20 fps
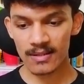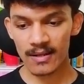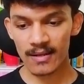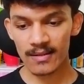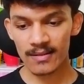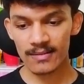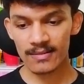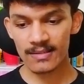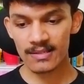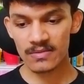
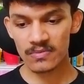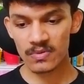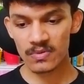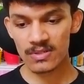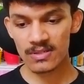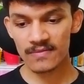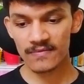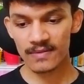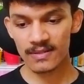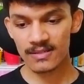and this
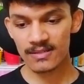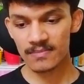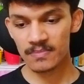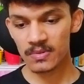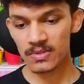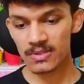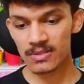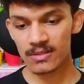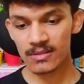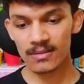was first
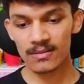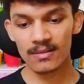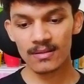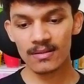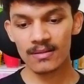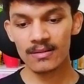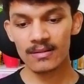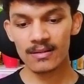position in the